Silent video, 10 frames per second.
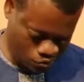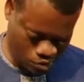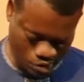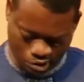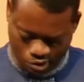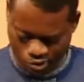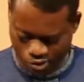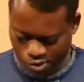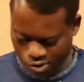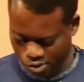We are
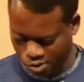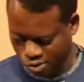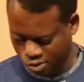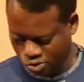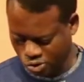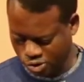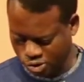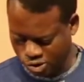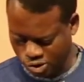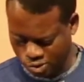
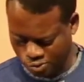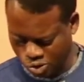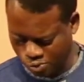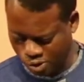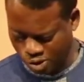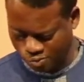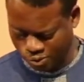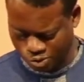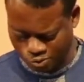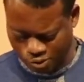trusting Him to be
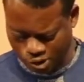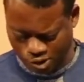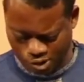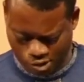able to make